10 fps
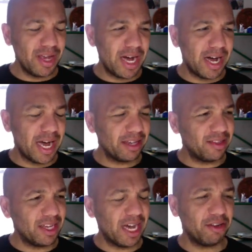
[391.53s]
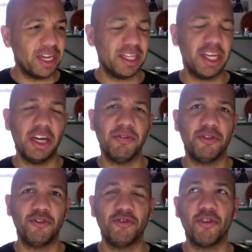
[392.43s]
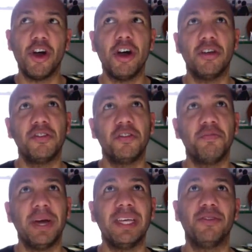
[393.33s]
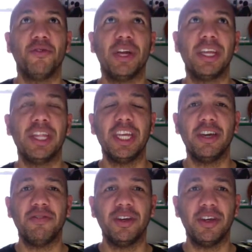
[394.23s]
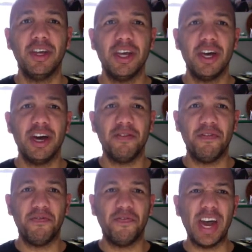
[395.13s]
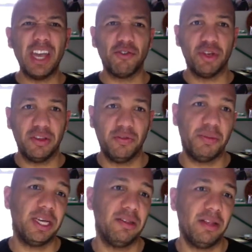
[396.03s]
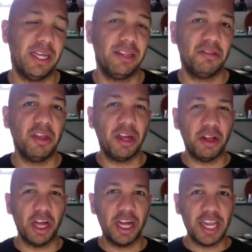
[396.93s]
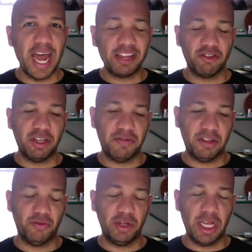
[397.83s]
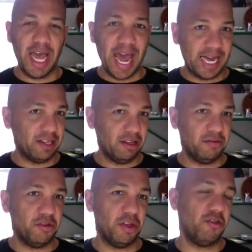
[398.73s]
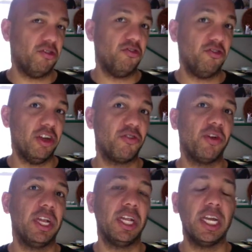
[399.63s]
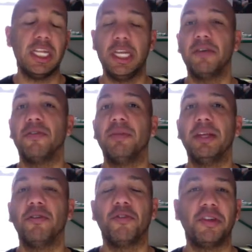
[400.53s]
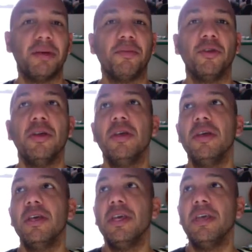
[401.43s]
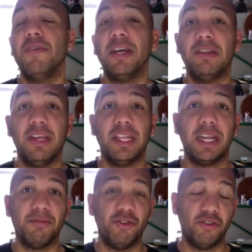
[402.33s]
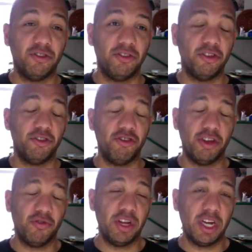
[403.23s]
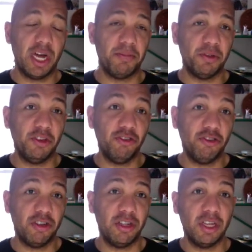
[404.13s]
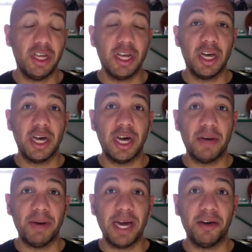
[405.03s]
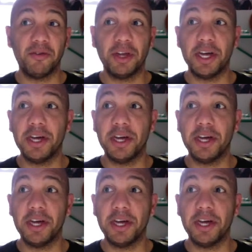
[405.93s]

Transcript: I can think, how can I think of a strong spice, or I can think of a fiery spice, like an adjective that's really active, so that you can generate an idea from that. So for example, if I said that I'm just going to generate a composition about